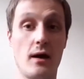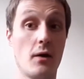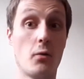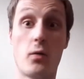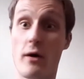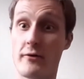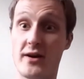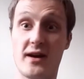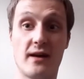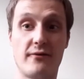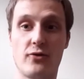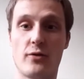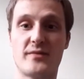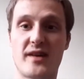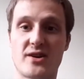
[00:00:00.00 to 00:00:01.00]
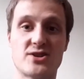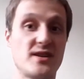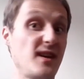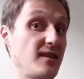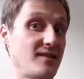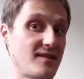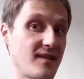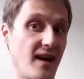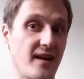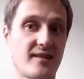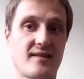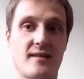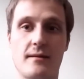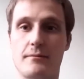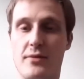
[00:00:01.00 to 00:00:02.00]
Worrying if your obsession is
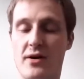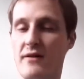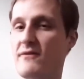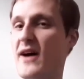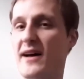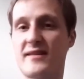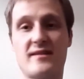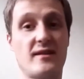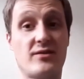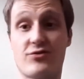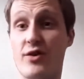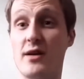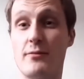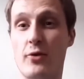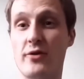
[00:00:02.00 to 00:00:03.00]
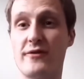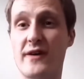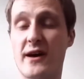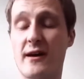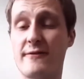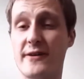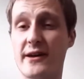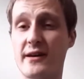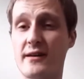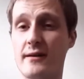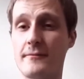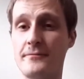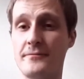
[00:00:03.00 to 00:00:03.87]
sex, but that's a straight boy thing, I think.